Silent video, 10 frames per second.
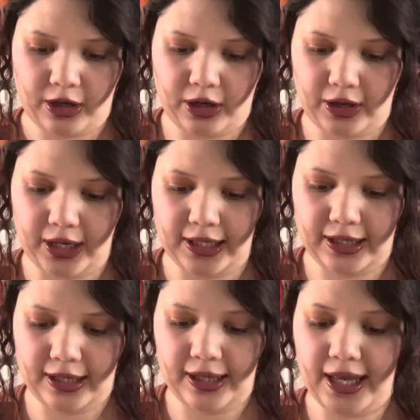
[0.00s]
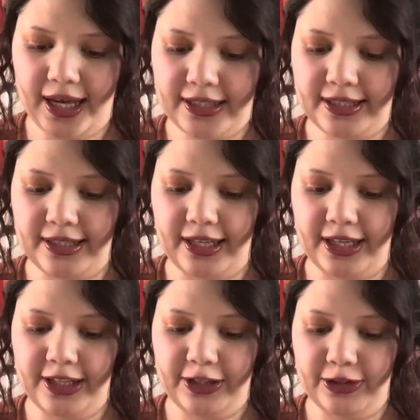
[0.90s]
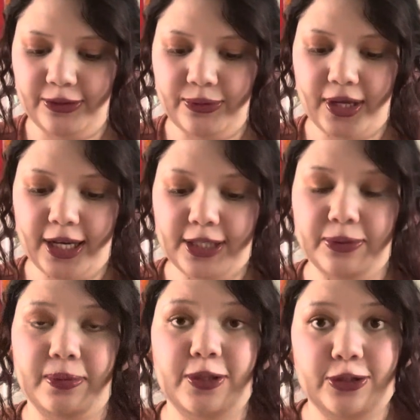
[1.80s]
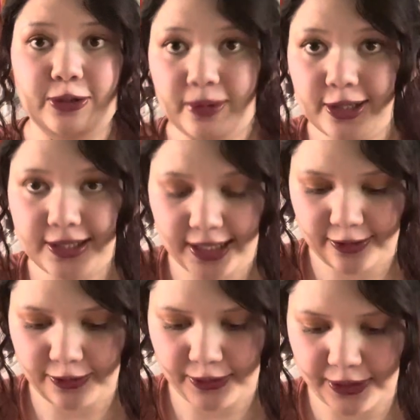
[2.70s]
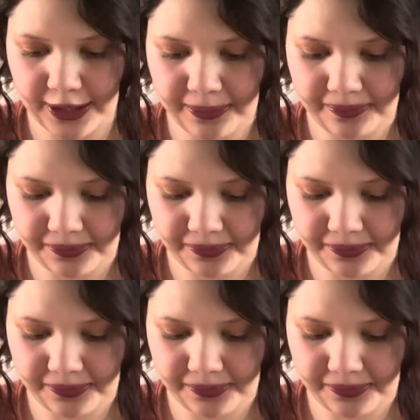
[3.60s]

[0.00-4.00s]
All right, the last thing you guys will be super excited for.